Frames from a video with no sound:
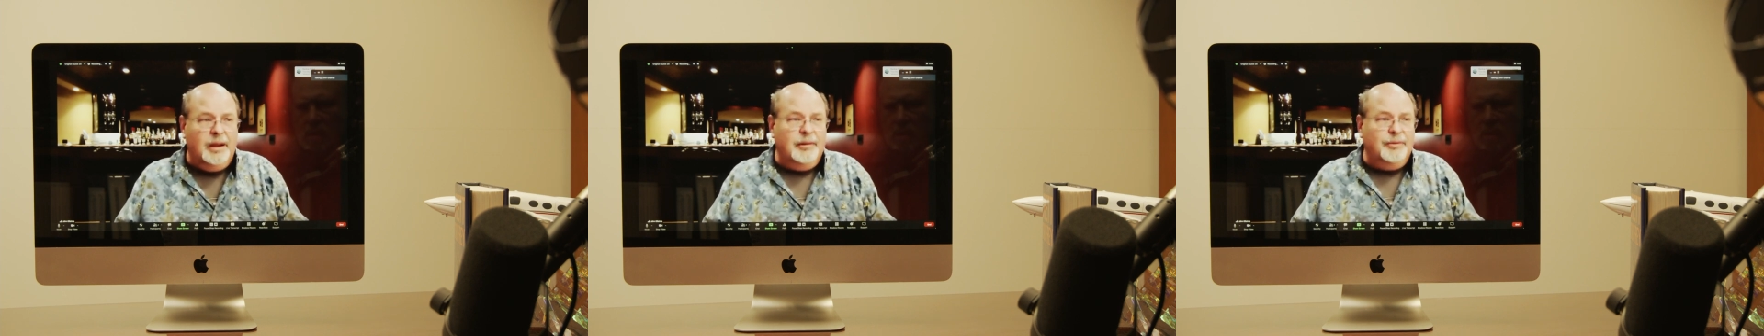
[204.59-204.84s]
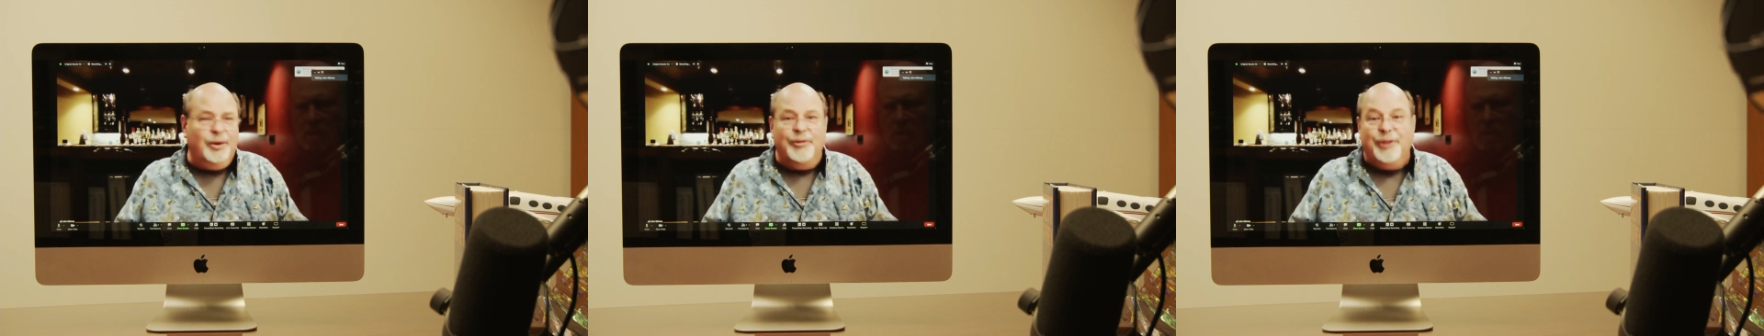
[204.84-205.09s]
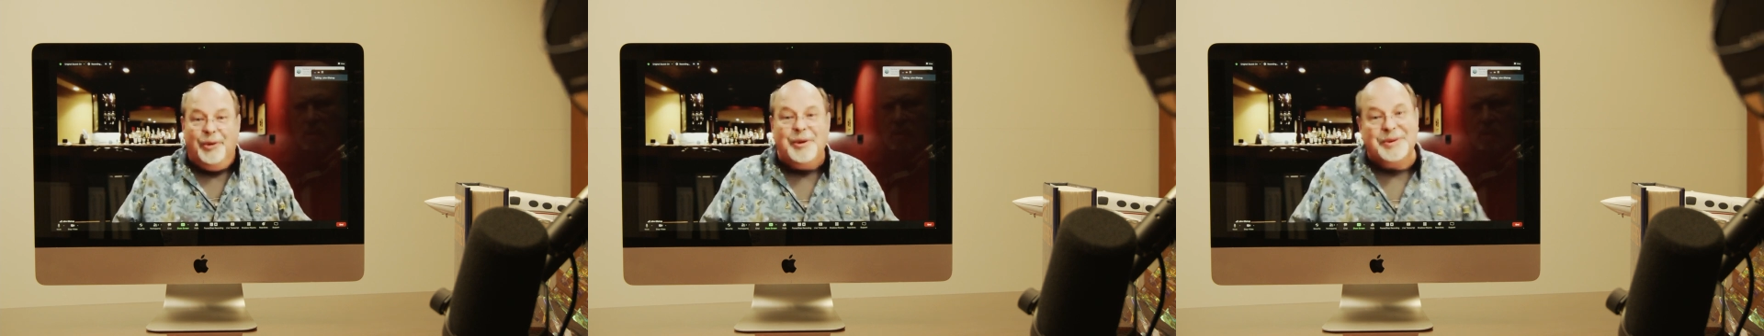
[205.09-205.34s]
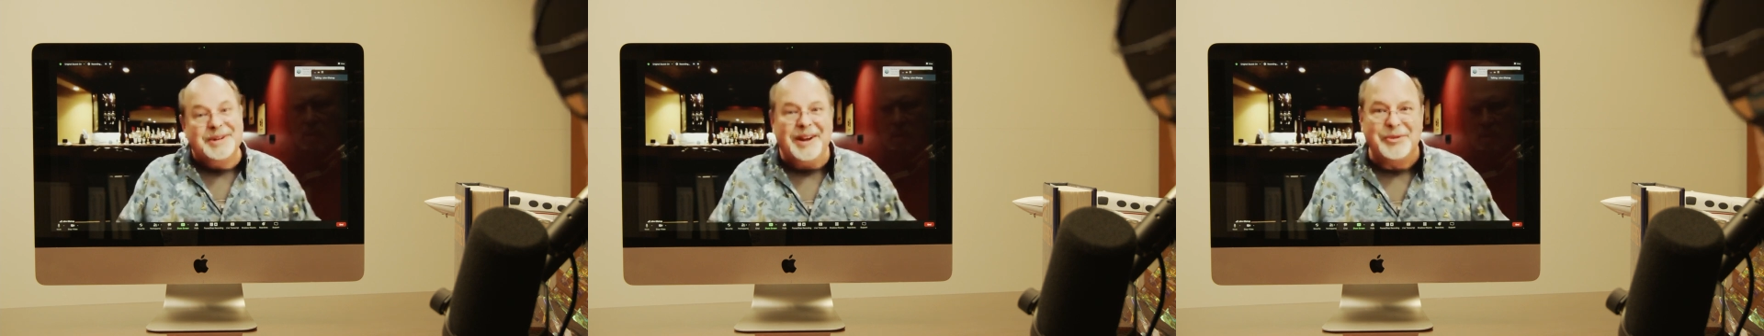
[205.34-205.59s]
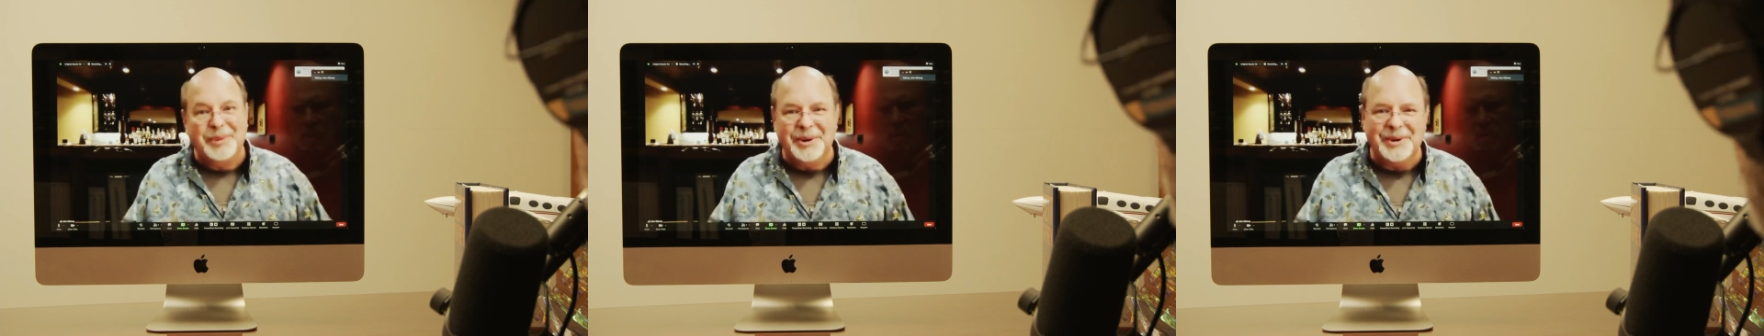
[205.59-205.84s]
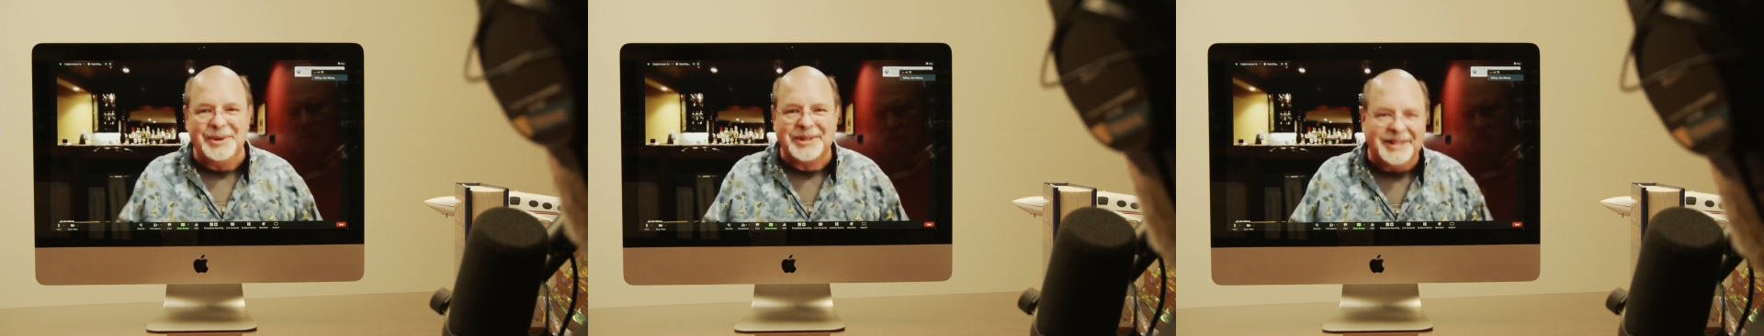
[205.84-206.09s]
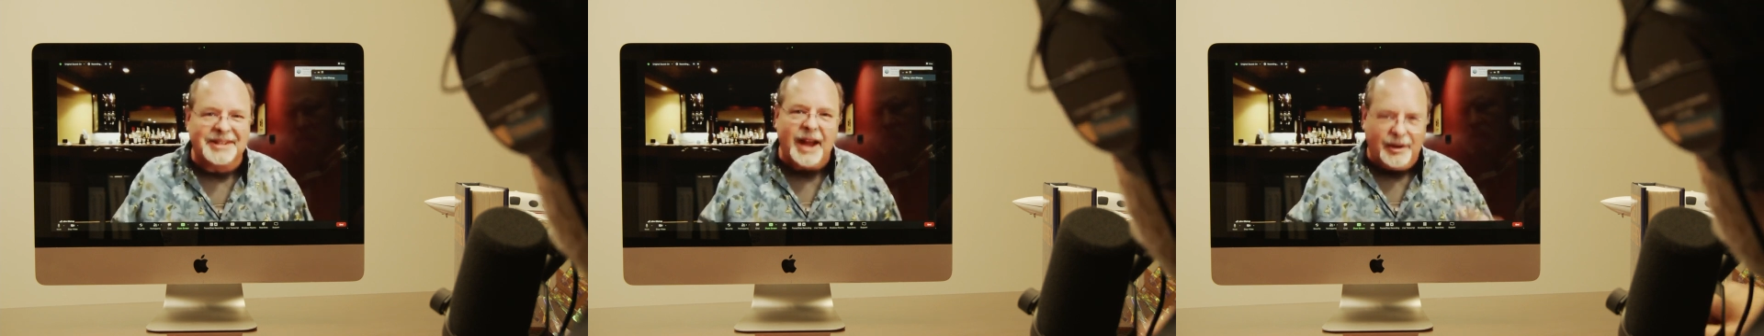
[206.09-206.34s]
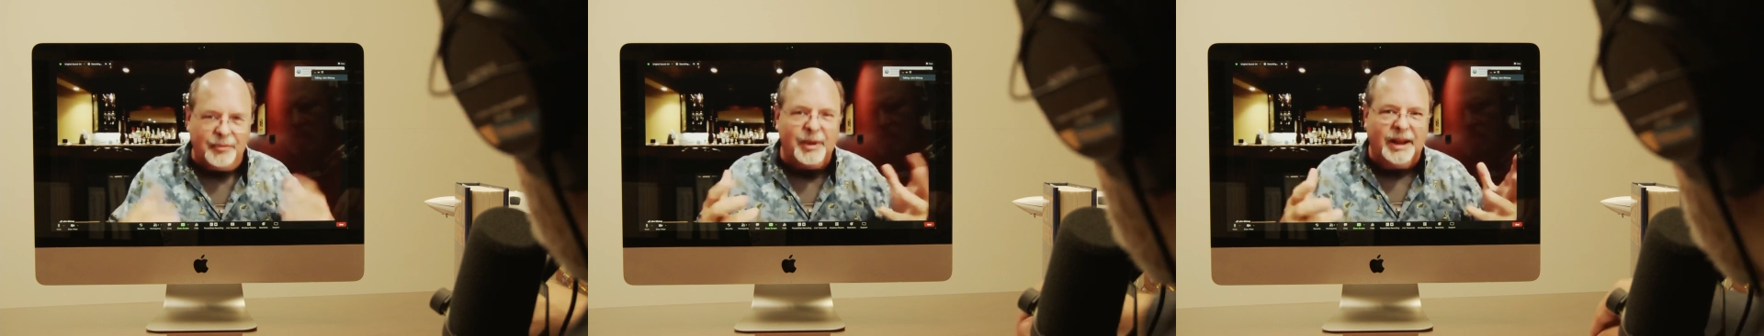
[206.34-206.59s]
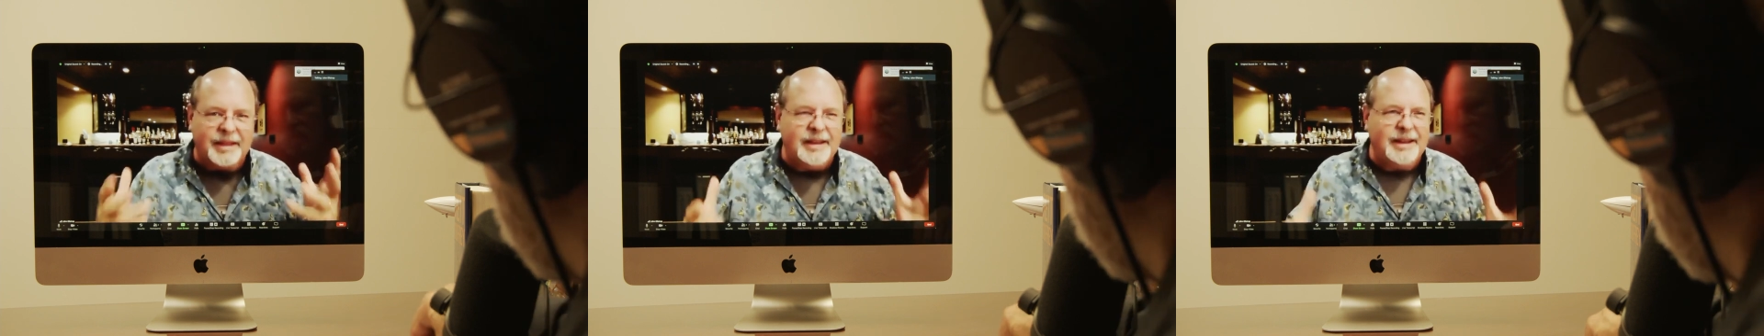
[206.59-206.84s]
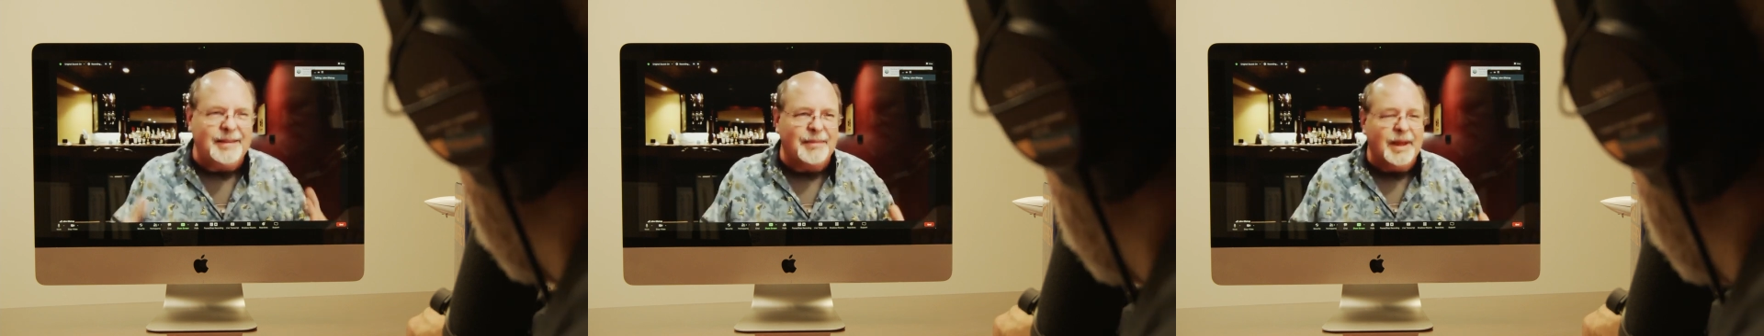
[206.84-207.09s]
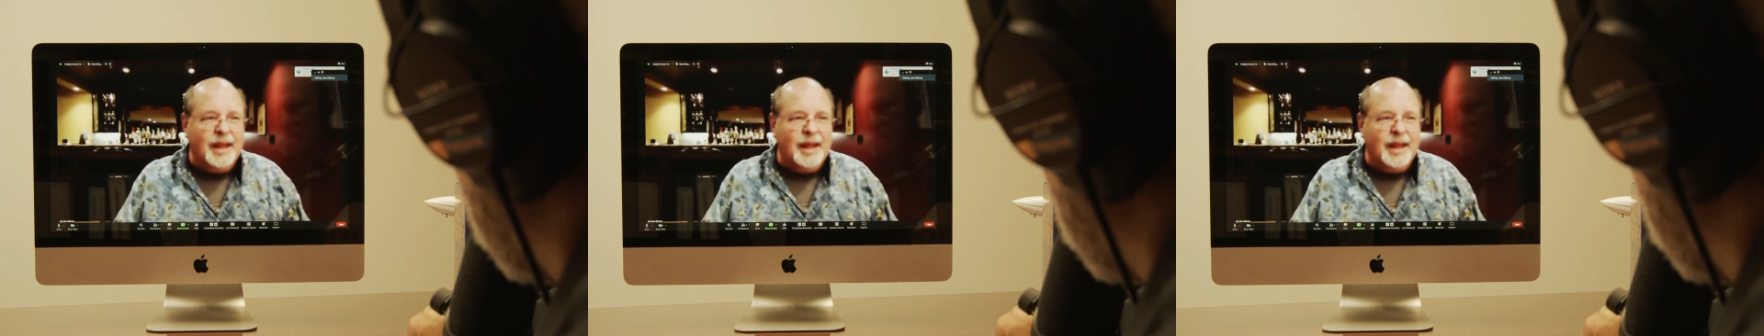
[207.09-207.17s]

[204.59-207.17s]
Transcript: for a film that was never produced. It's kind of my theme.